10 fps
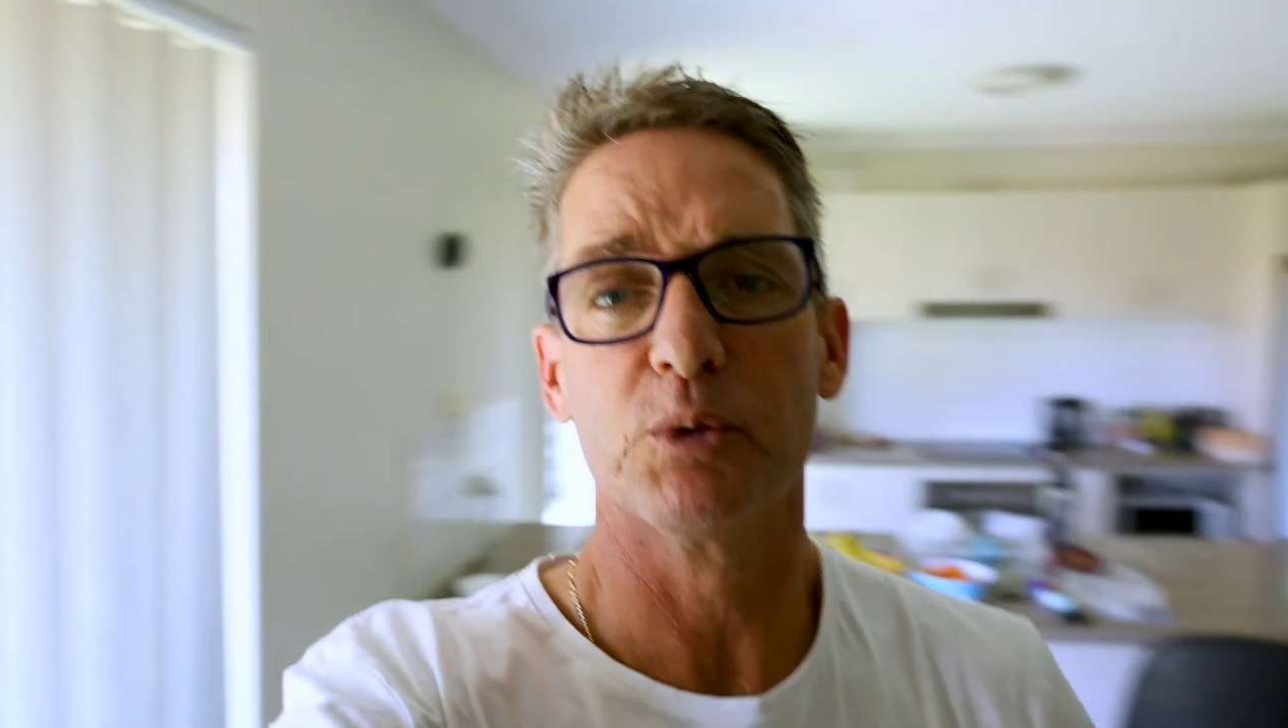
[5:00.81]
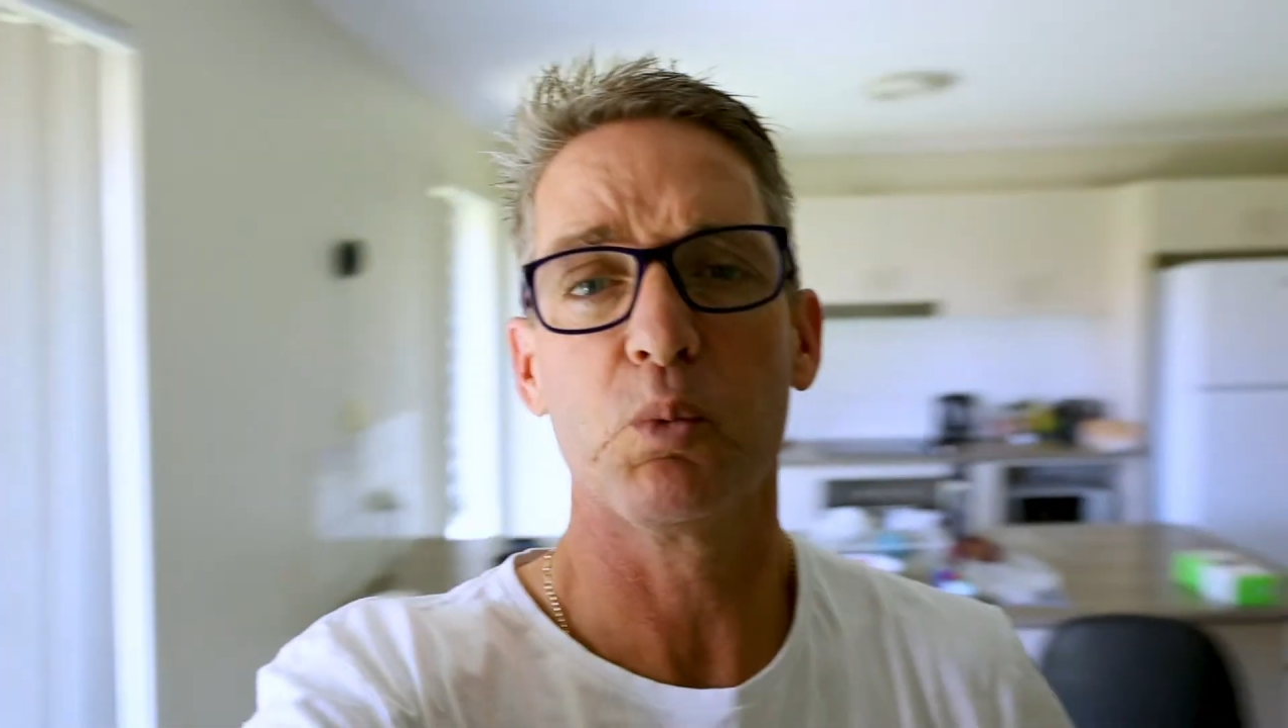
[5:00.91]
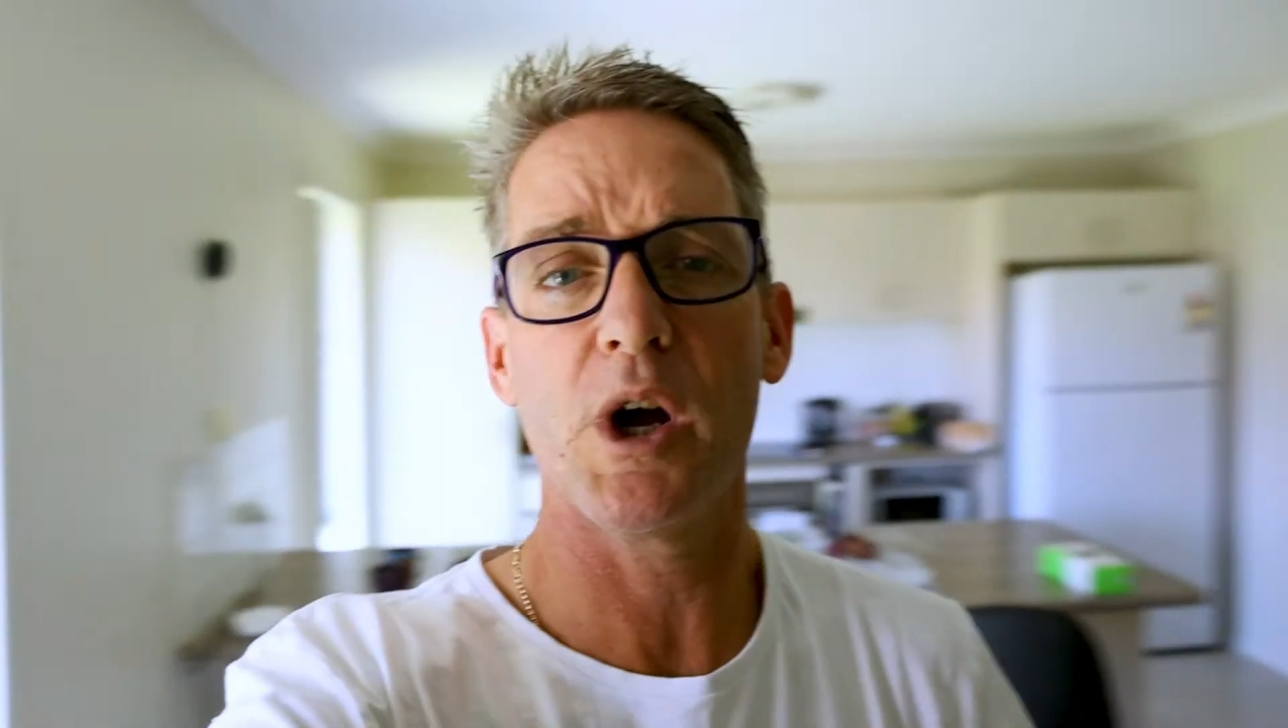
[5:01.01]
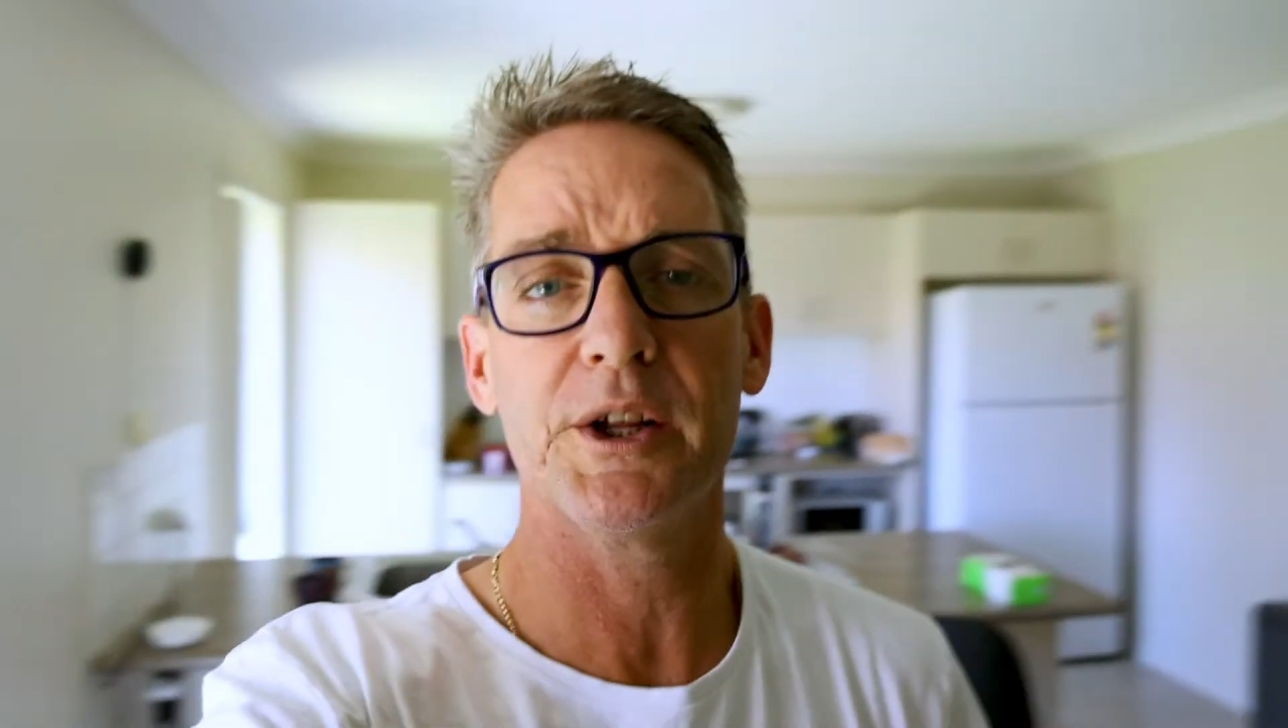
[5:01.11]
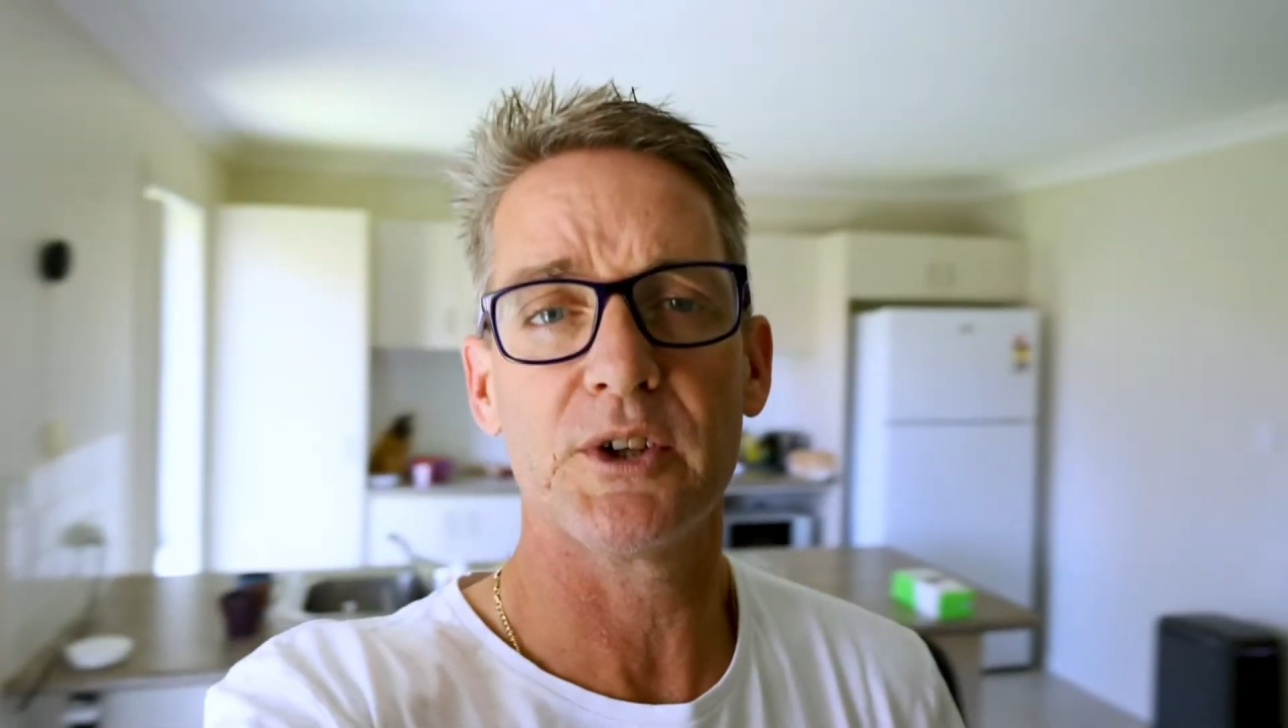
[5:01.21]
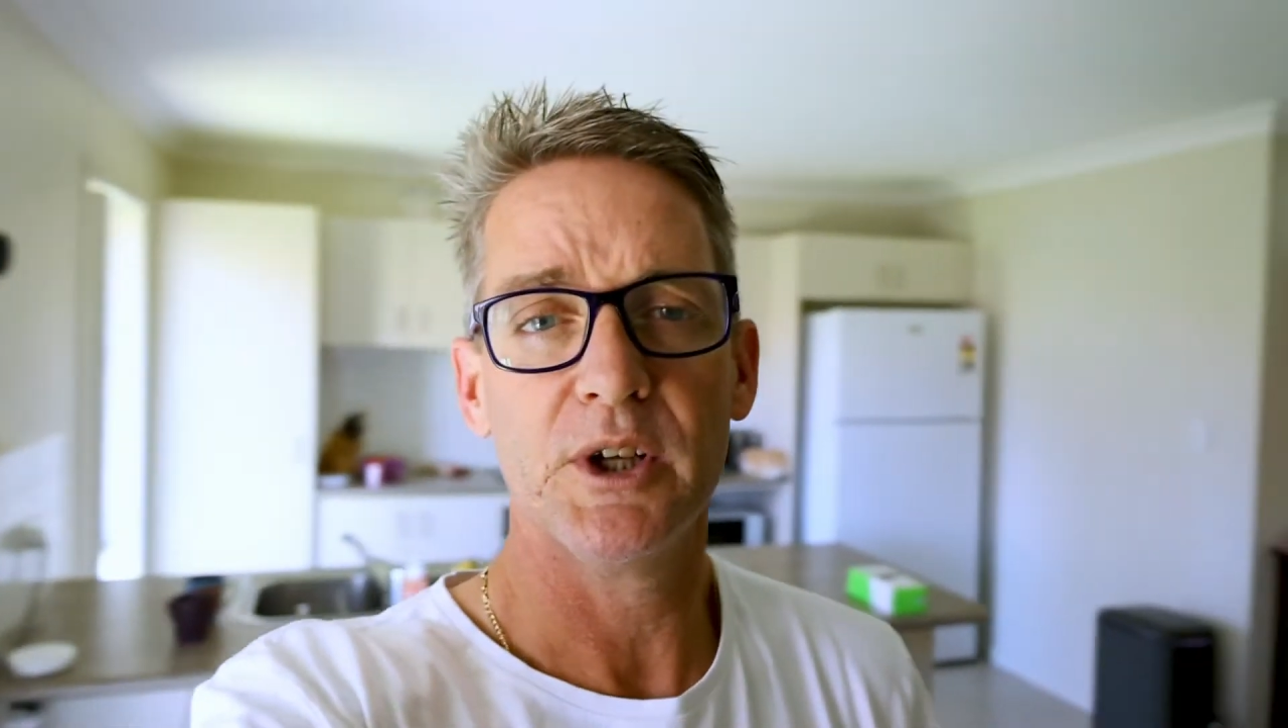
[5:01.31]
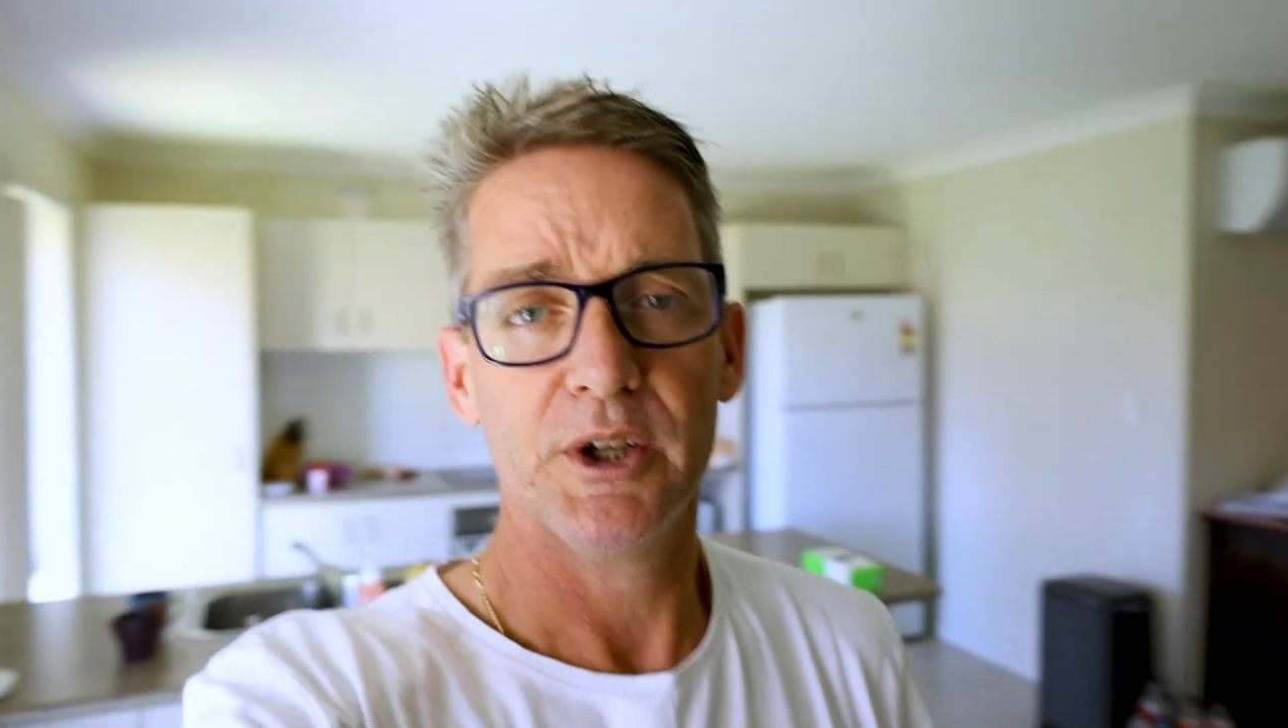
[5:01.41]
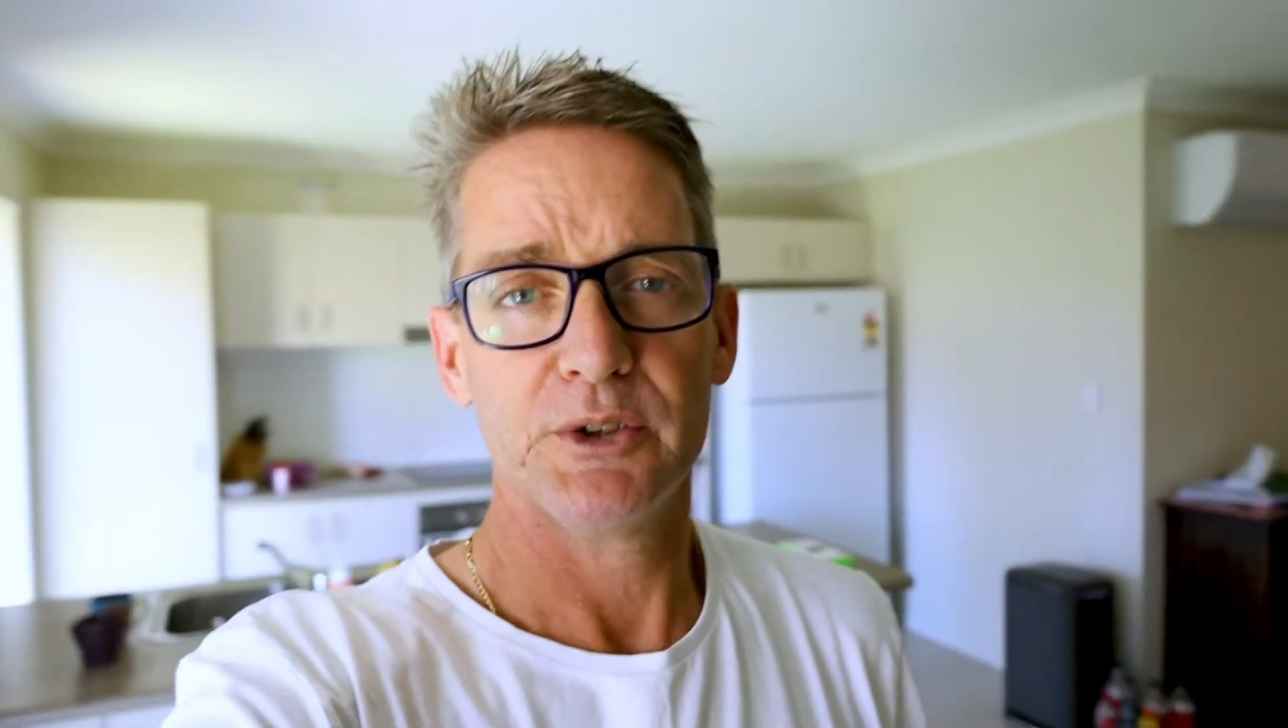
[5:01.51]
at once.